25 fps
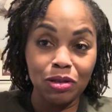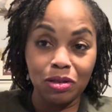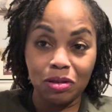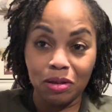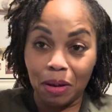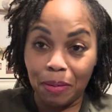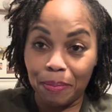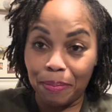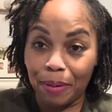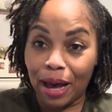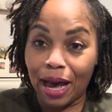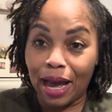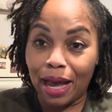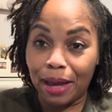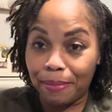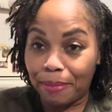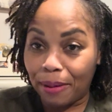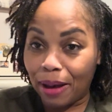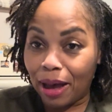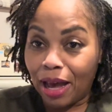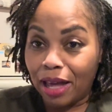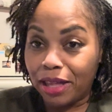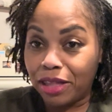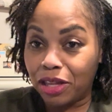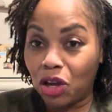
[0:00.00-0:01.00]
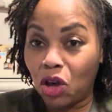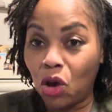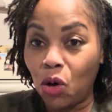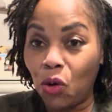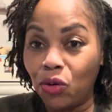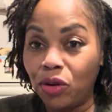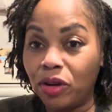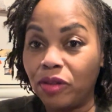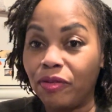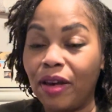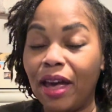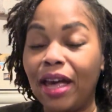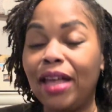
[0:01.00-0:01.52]
to abide by, the code
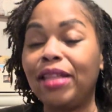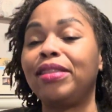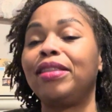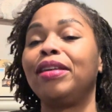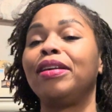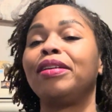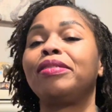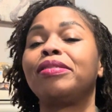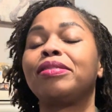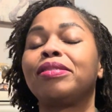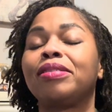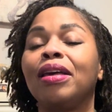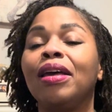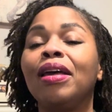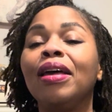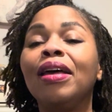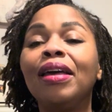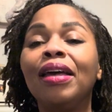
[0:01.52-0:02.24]
of ethics,